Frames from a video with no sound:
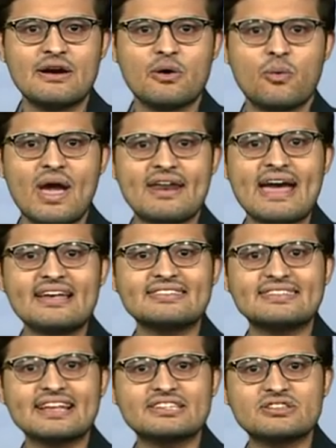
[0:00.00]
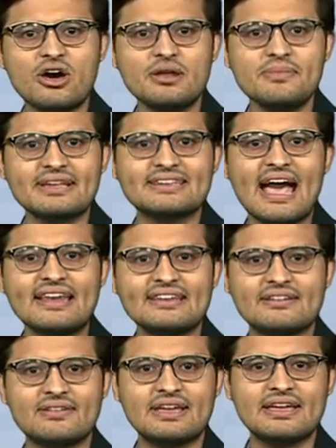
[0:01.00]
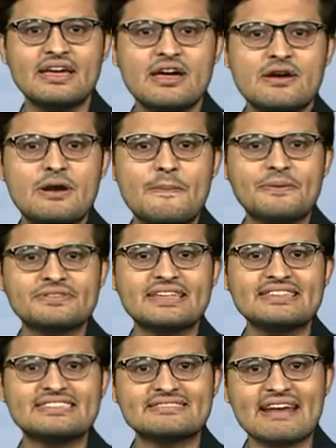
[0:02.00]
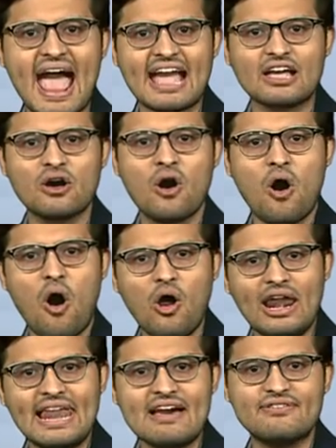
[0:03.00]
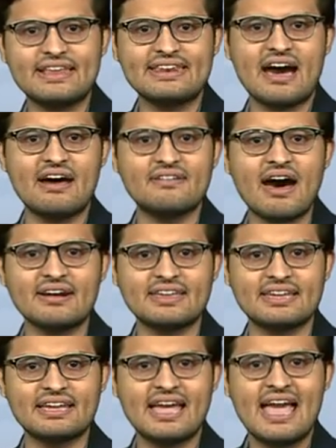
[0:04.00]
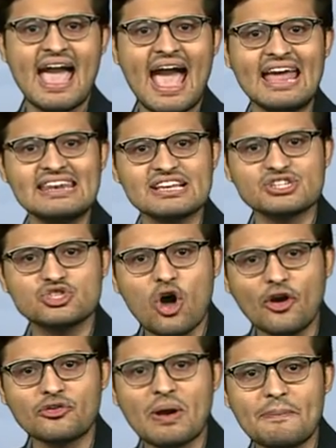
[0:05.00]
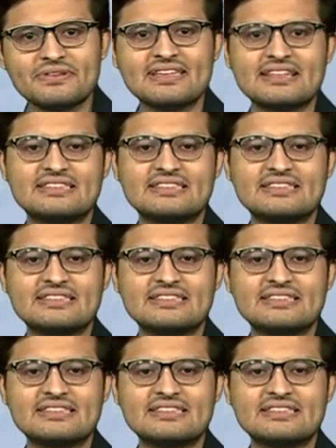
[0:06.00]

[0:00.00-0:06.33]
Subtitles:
whereas taxonomic category represents rank or level in hierarchy and does not represent